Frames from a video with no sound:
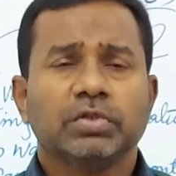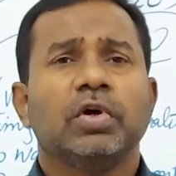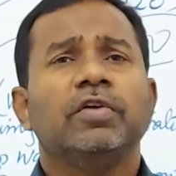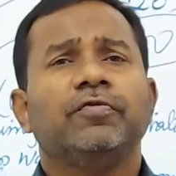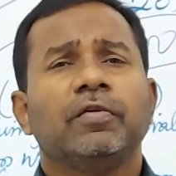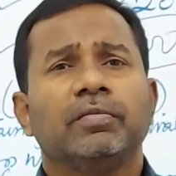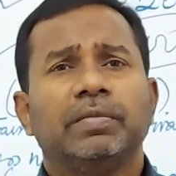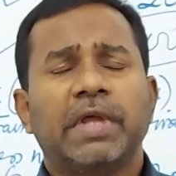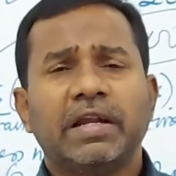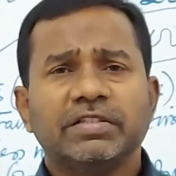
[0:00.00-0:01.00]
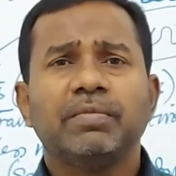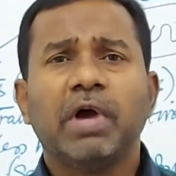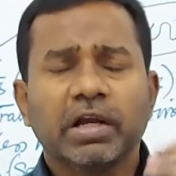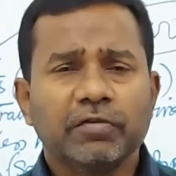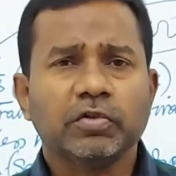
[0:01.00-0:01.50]
So if that is the
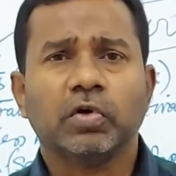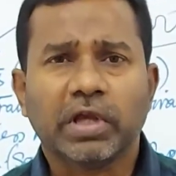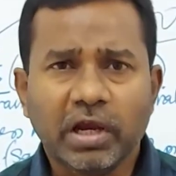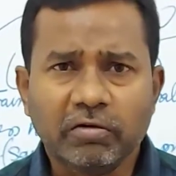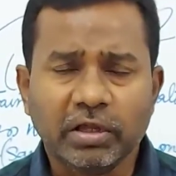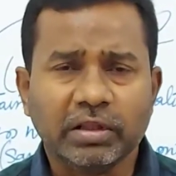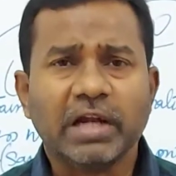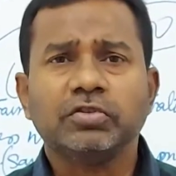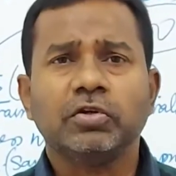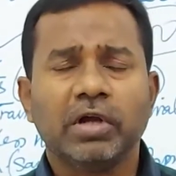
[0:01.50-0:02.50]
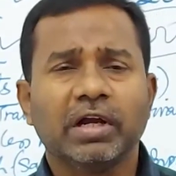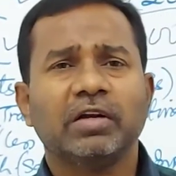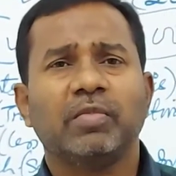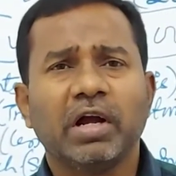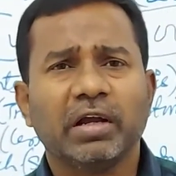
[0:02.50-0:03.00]
market which you're catering, that's your
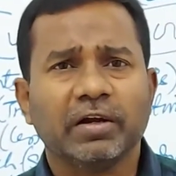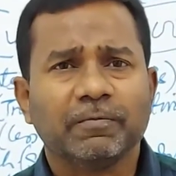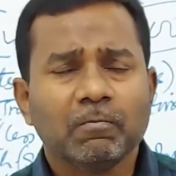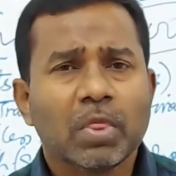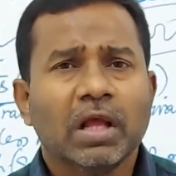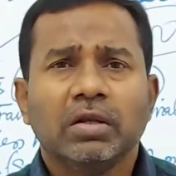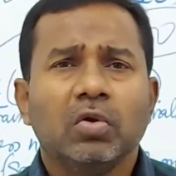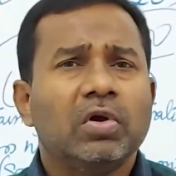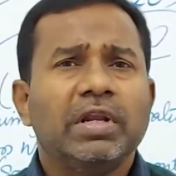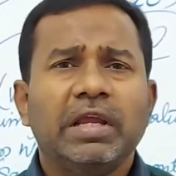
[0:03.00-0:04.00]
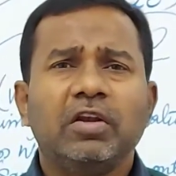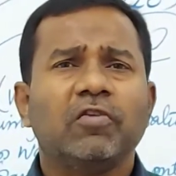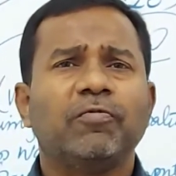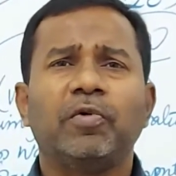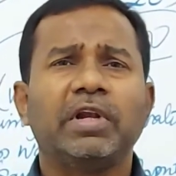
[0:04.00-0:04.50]
target market, no need
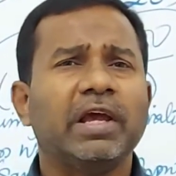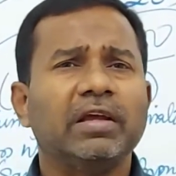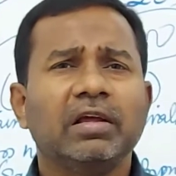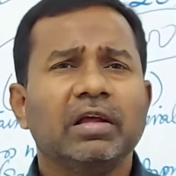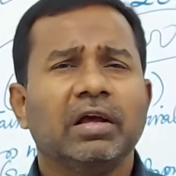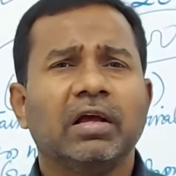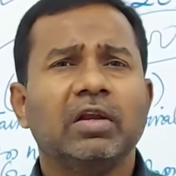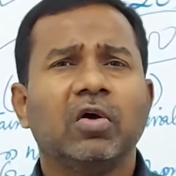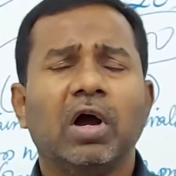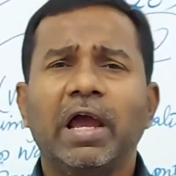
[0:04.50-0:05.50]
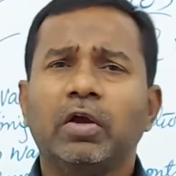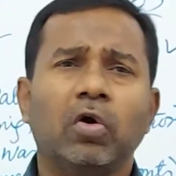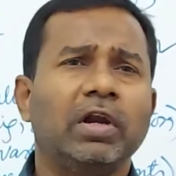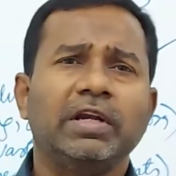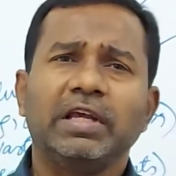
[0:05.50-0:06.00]
of putting, you know, high
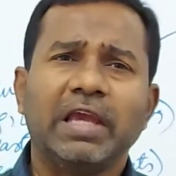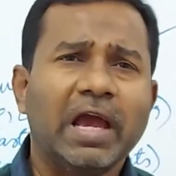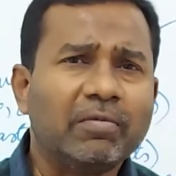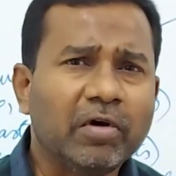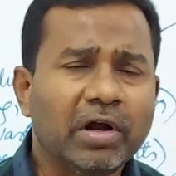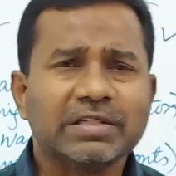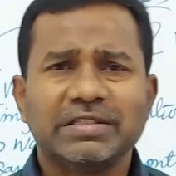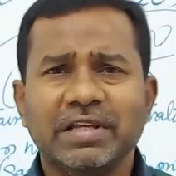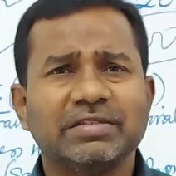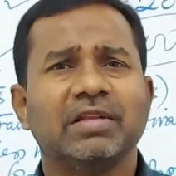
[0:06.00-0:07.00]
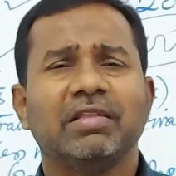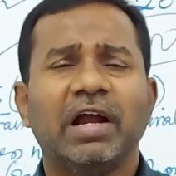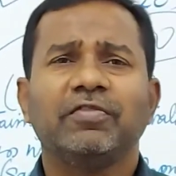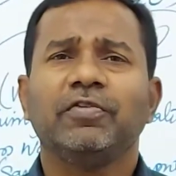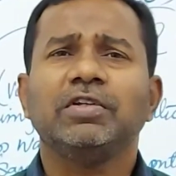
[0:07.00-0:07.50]
quality cameras, this and
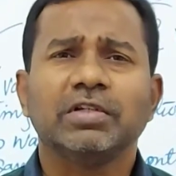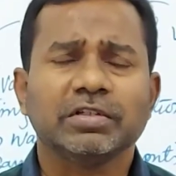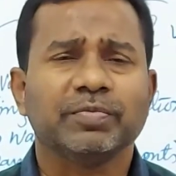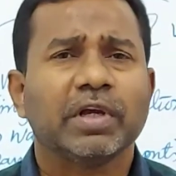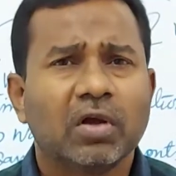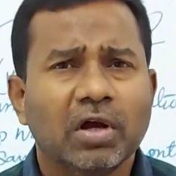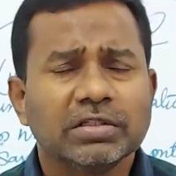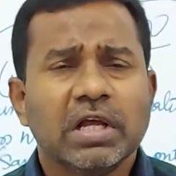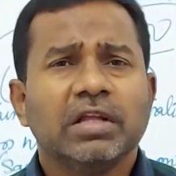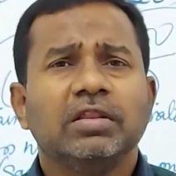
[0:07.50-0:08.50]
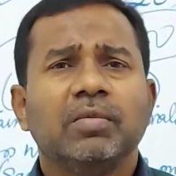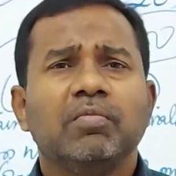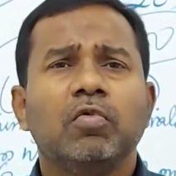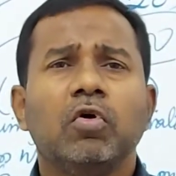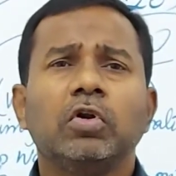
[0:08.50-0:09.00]
that features, because the
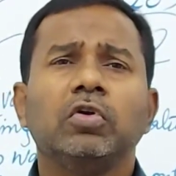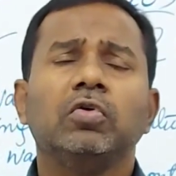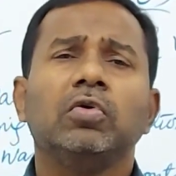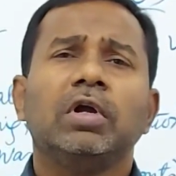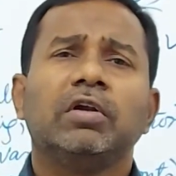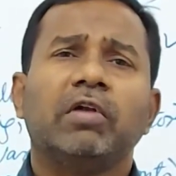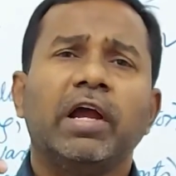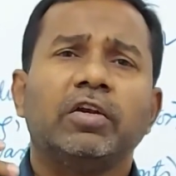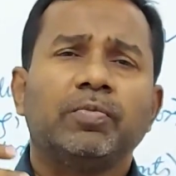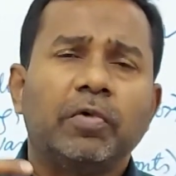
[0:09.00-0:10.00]
more you try to